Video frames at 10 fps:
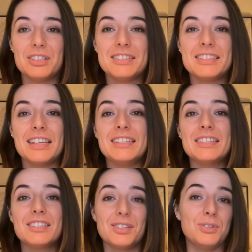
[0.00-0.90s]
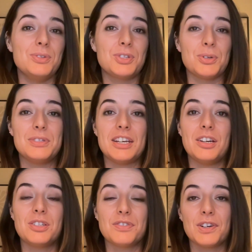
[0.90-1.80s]
tends to show
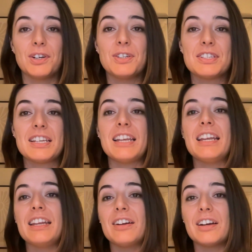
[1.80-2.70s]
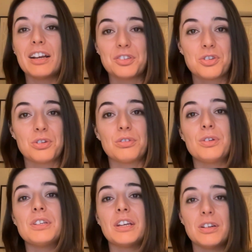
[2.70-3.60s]
tears first, and then our external
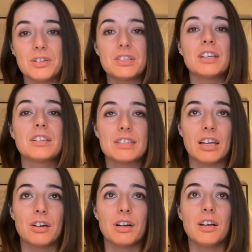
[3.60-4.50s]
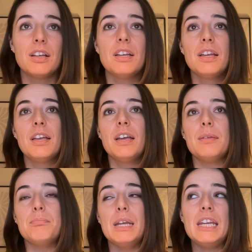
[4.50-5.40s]
rotators, etc.
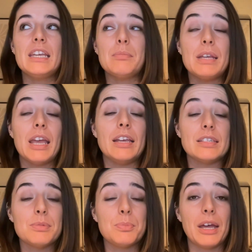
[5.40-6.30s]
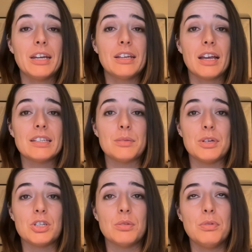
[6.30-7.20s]
Many could be asymptomatic, as I
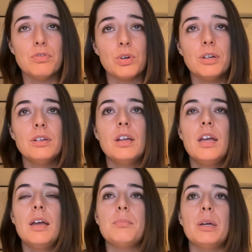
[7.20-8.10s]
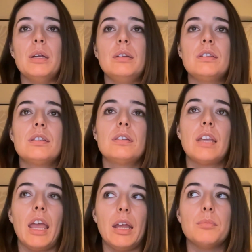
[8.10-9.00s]
mentioned before, but
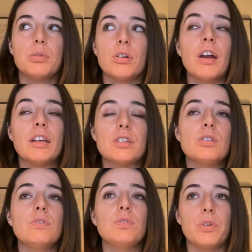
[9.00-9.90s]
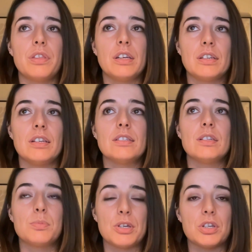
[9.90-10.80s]
can progress to full thickness,
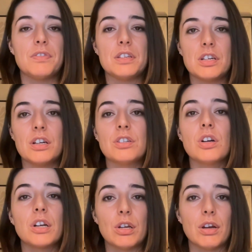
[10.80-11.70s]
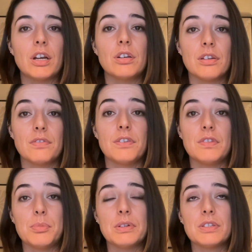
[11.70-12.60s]
especially if the tear is already greater than
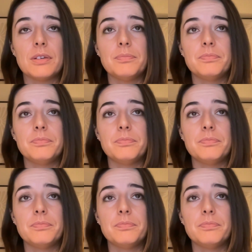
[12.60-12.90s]
50%.